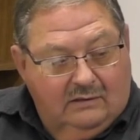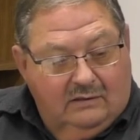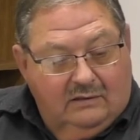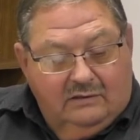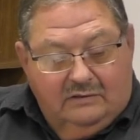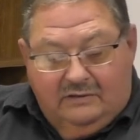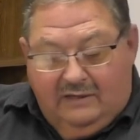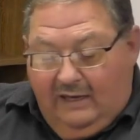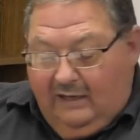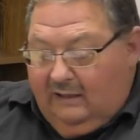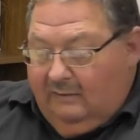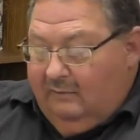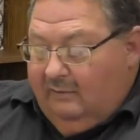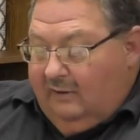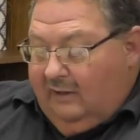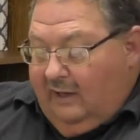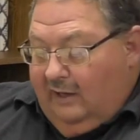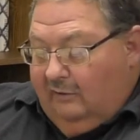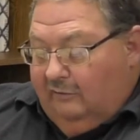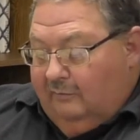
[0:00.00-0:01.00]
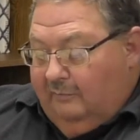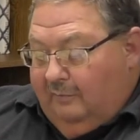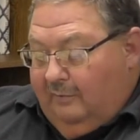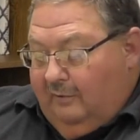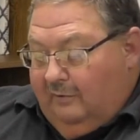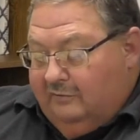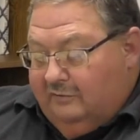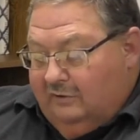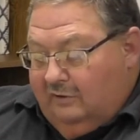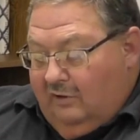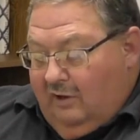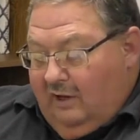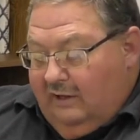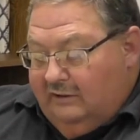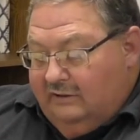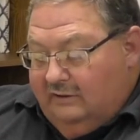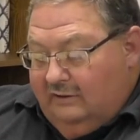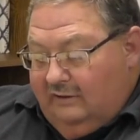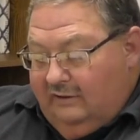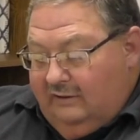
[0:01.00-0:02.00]
Second by Councilperson
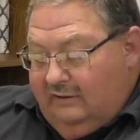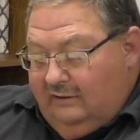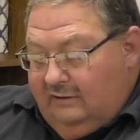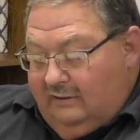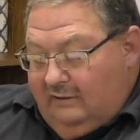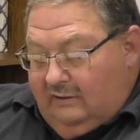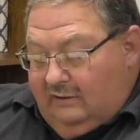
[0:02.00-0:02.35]
Nicely.